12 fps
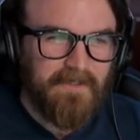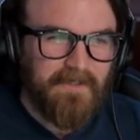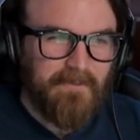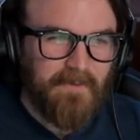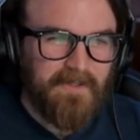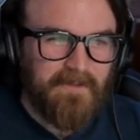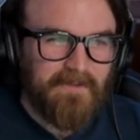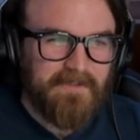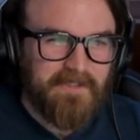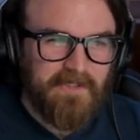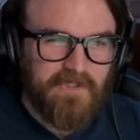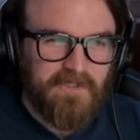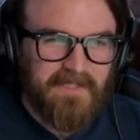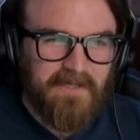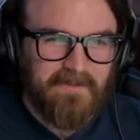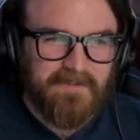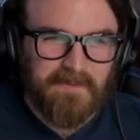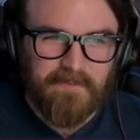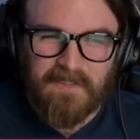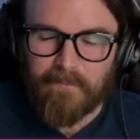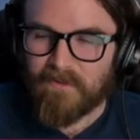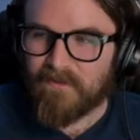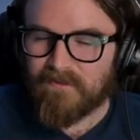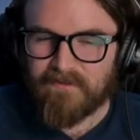Well, it's going to shut down in
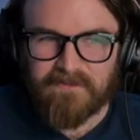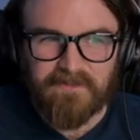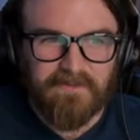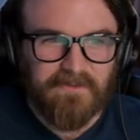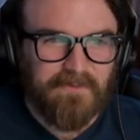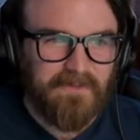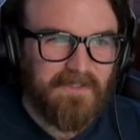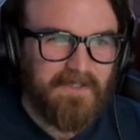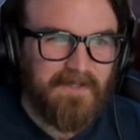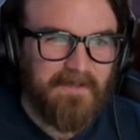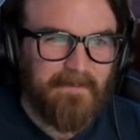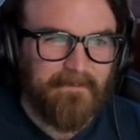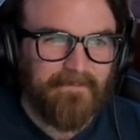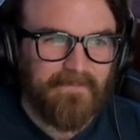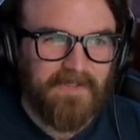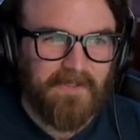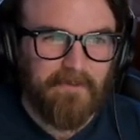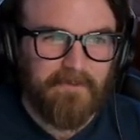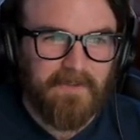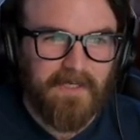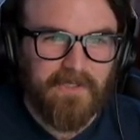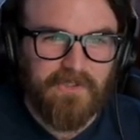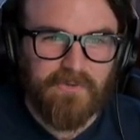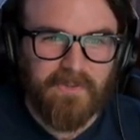September, so, um, you know, if you can
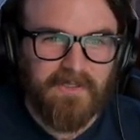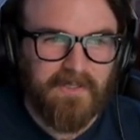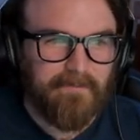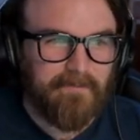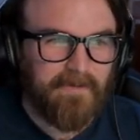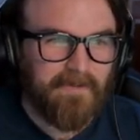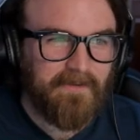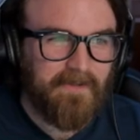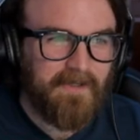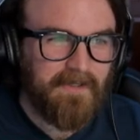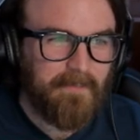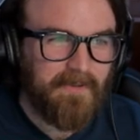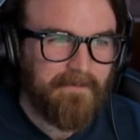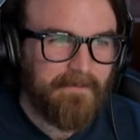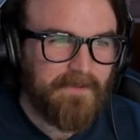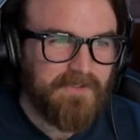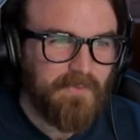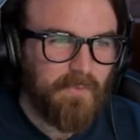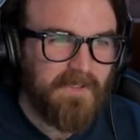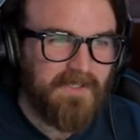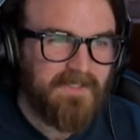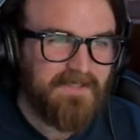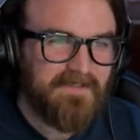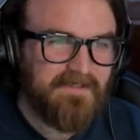enjoy it, not for very long. But first, what
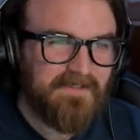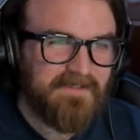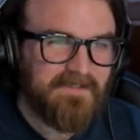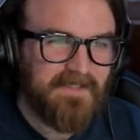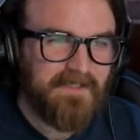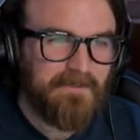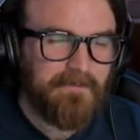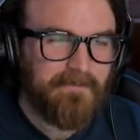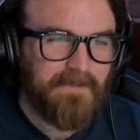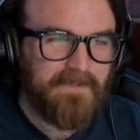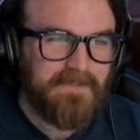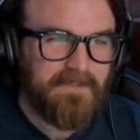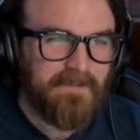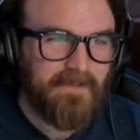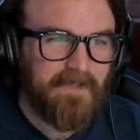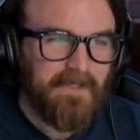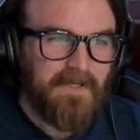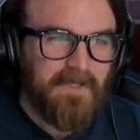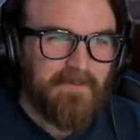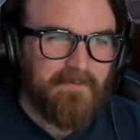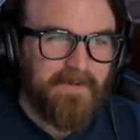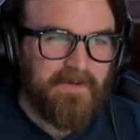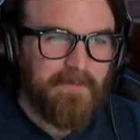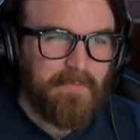is The Cycle Frontier?
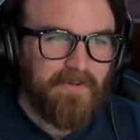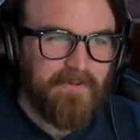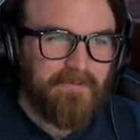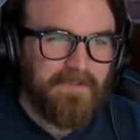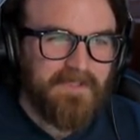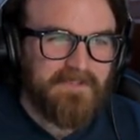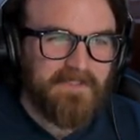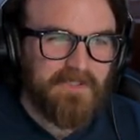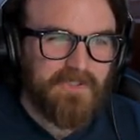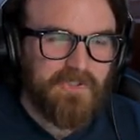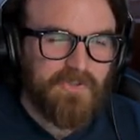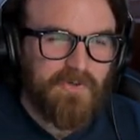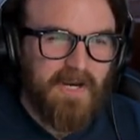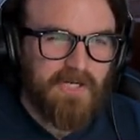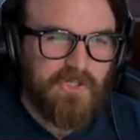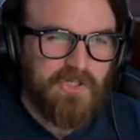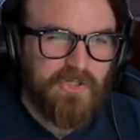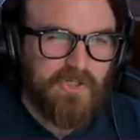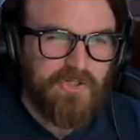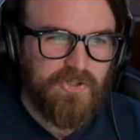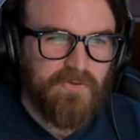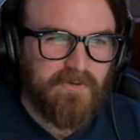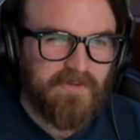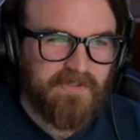Very briefly, it's an extraction
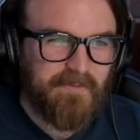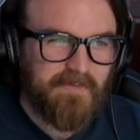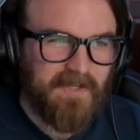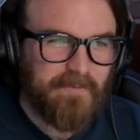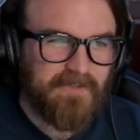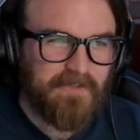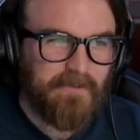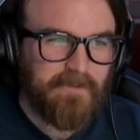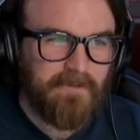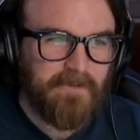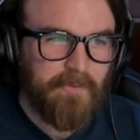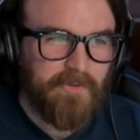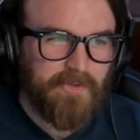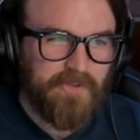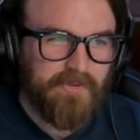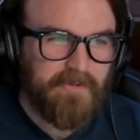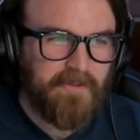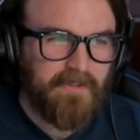shooter, sometimes called a looter shooter,